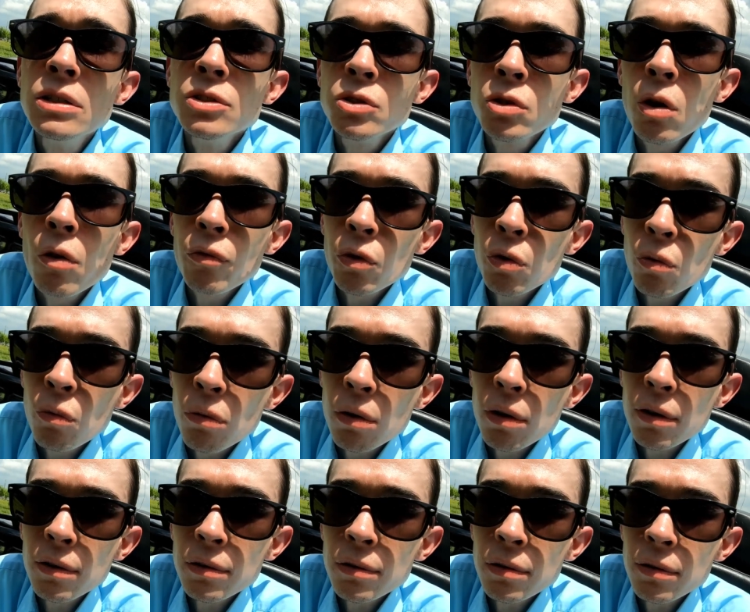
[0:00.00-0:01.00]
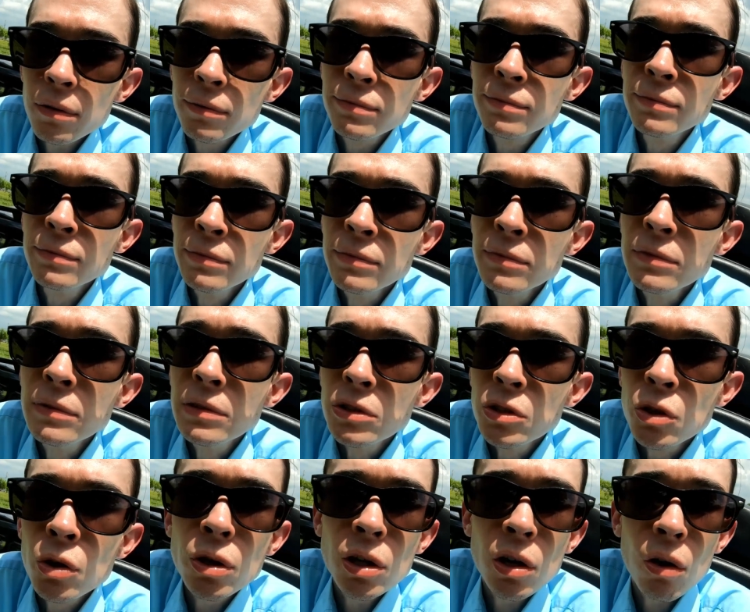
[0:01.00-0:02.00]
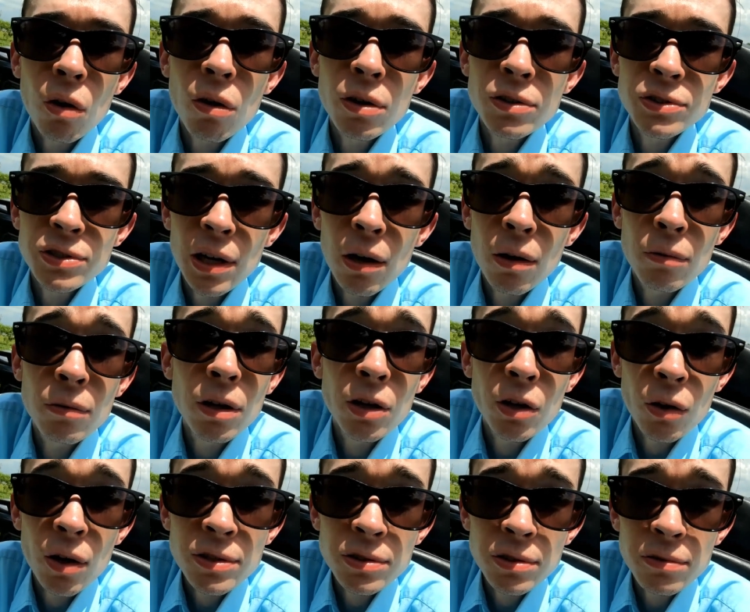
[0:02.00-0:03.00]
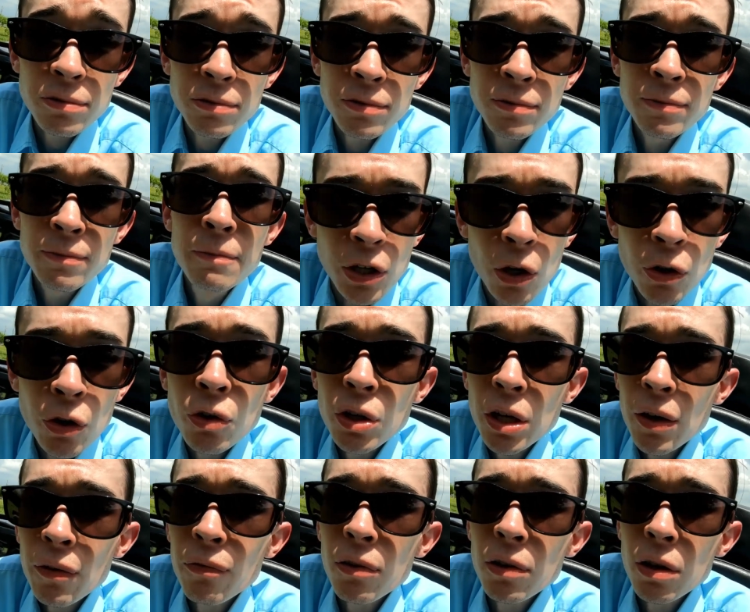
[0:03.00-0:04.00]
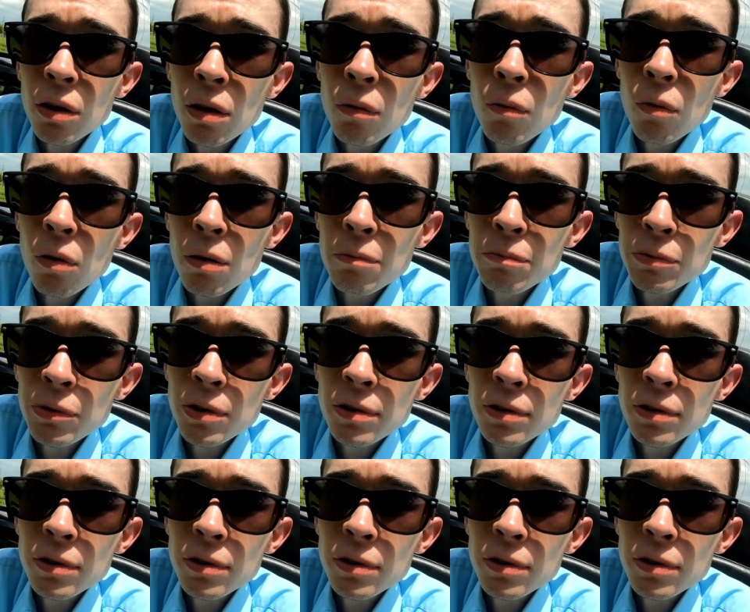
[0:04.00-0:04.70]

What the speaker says: So if you want your car to sound aggressive, you know, you're definitely going to want to